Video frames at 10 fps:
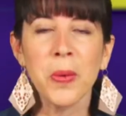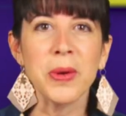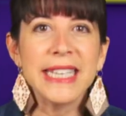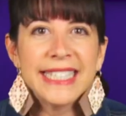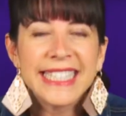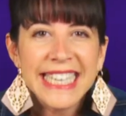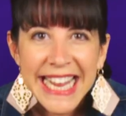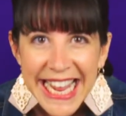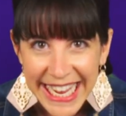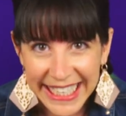we
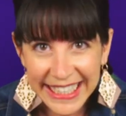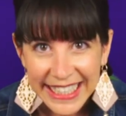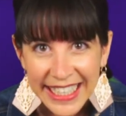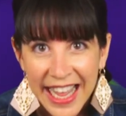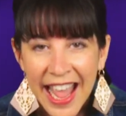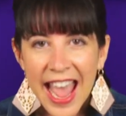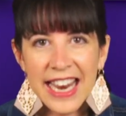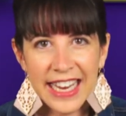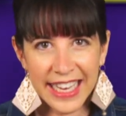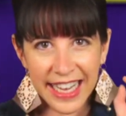sneeze
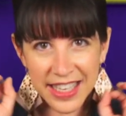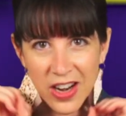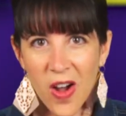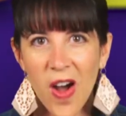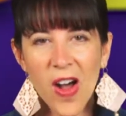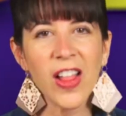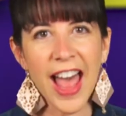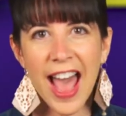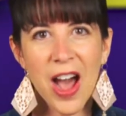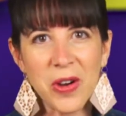and it gets it
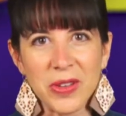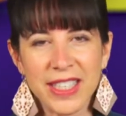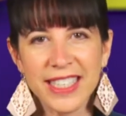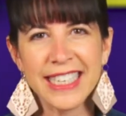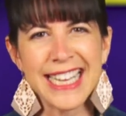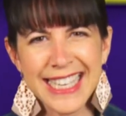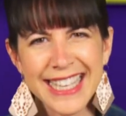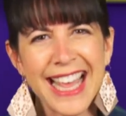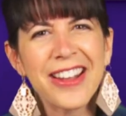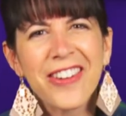all out.
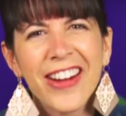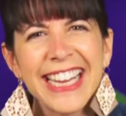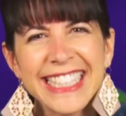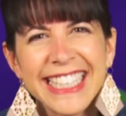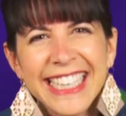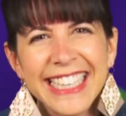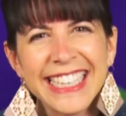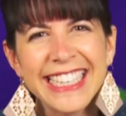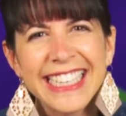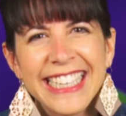Isn't that crazy?
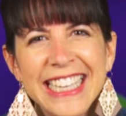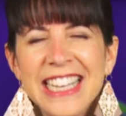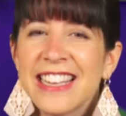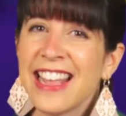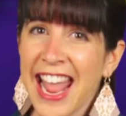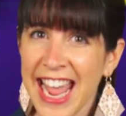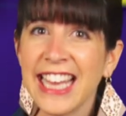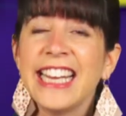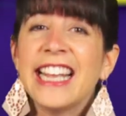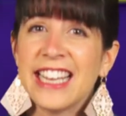
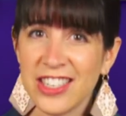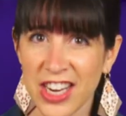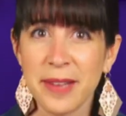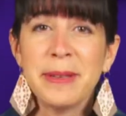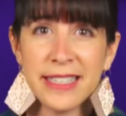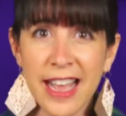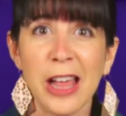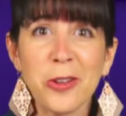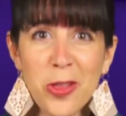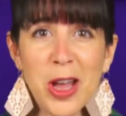Annie and Jamie and
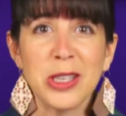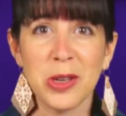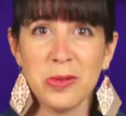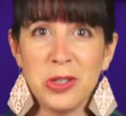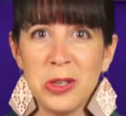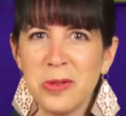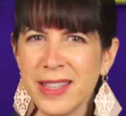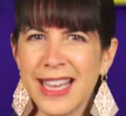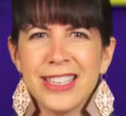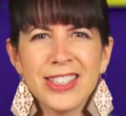Tyler thought so too,
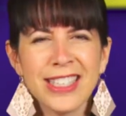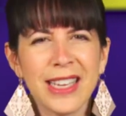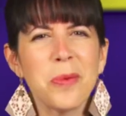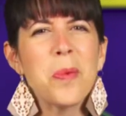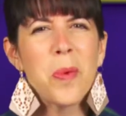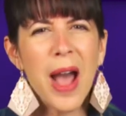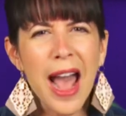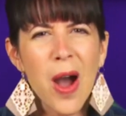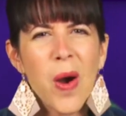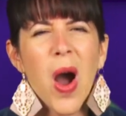and they just said,
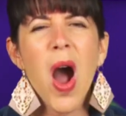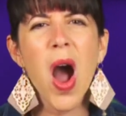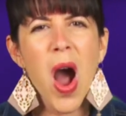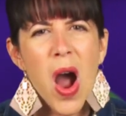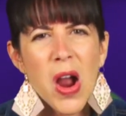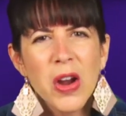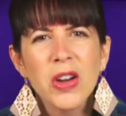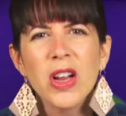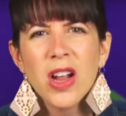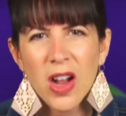wow,
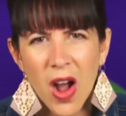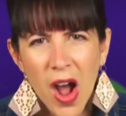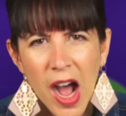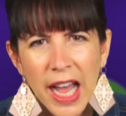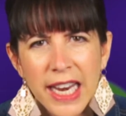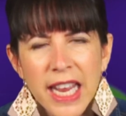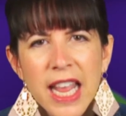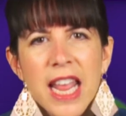our God